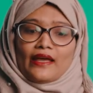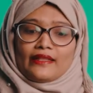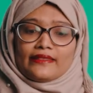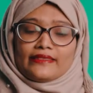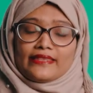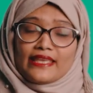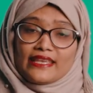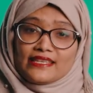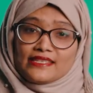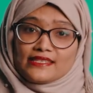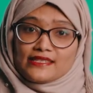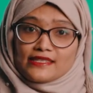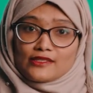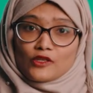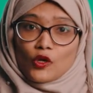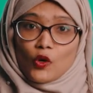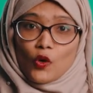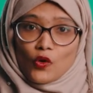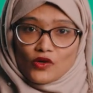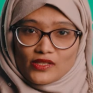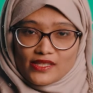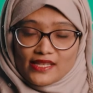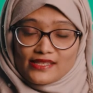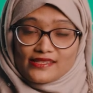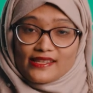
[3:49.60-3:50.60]
These
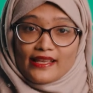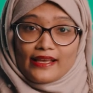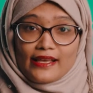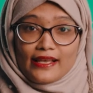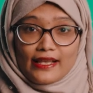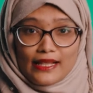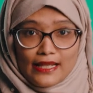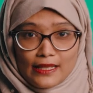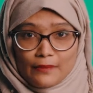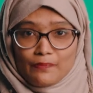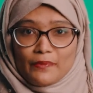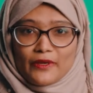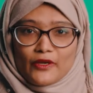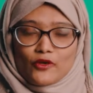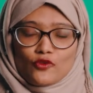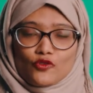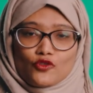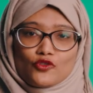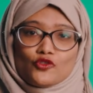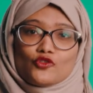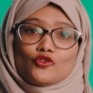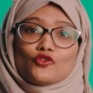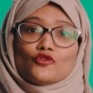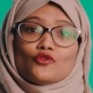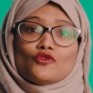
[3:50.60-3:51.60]
courses help you
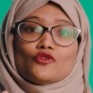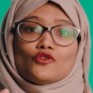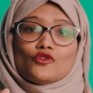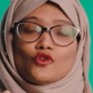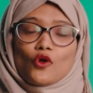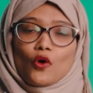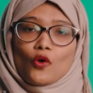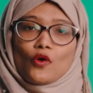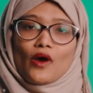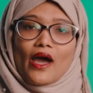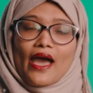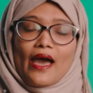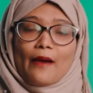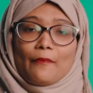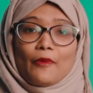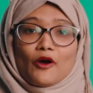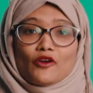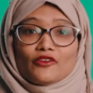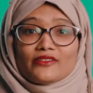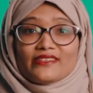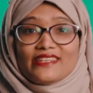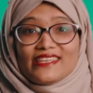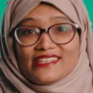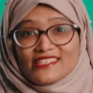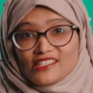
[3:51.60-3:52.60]
to know
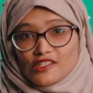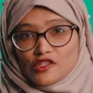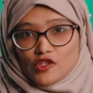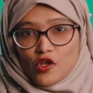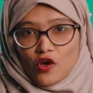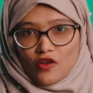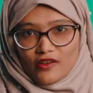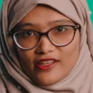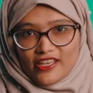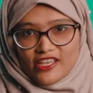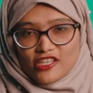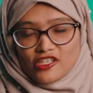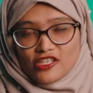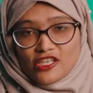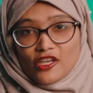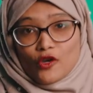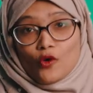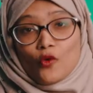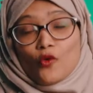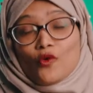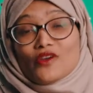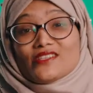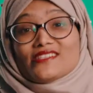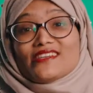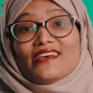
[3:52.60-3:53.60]
about this knowledge
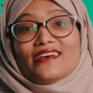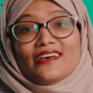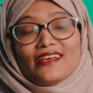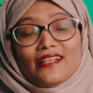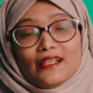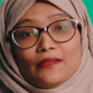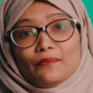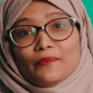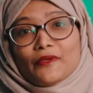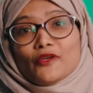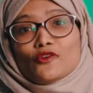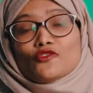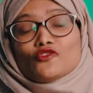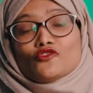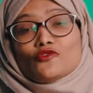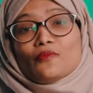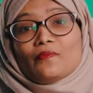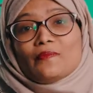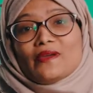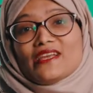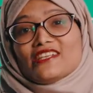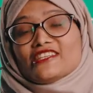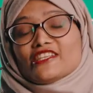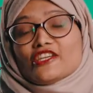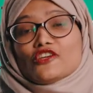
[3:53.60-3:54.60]
which help you to
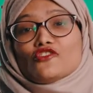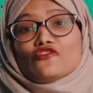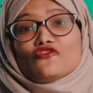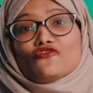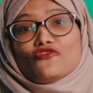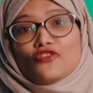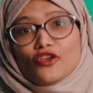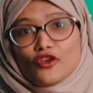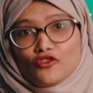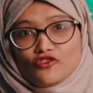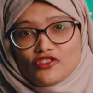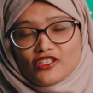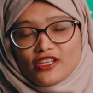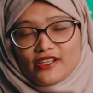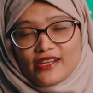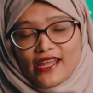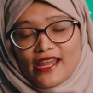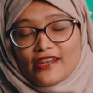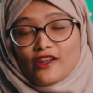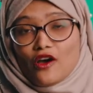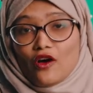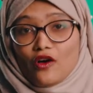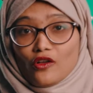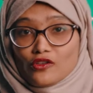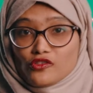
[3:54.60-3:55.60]
build your future
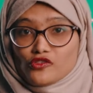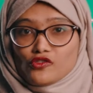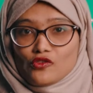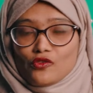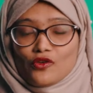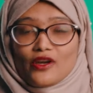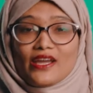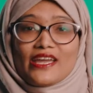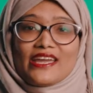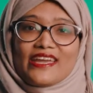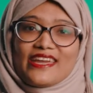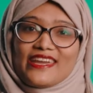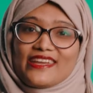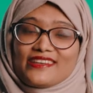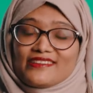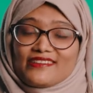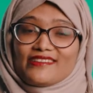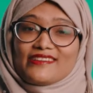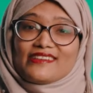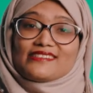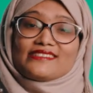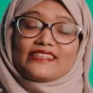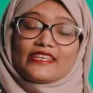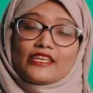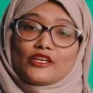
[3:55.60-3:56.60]
and also
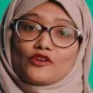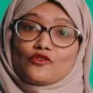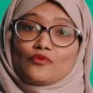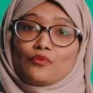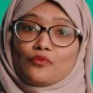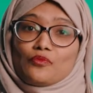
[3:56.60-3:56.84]
increase your